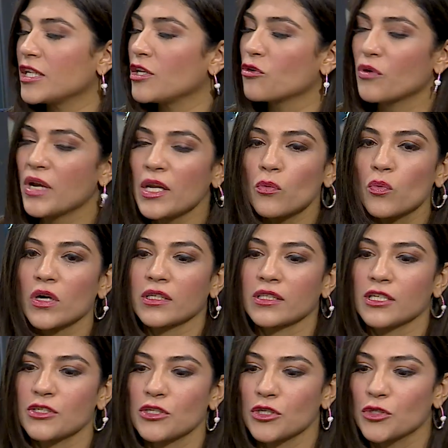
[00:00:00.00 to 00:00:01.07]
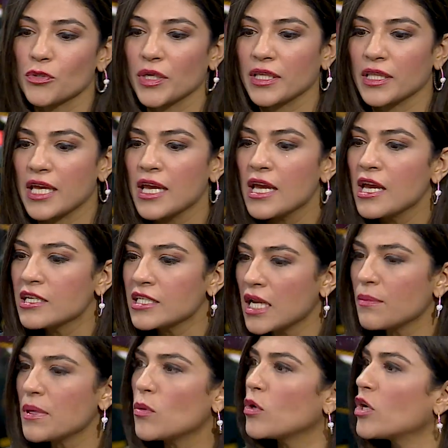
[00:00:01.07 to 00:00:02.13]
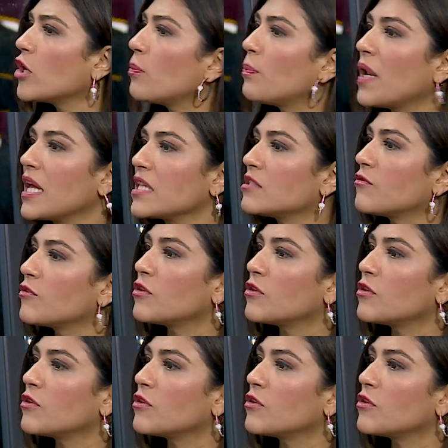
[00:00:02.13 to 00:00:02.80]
Great work that you're doing there. Tell me, what are your plans for the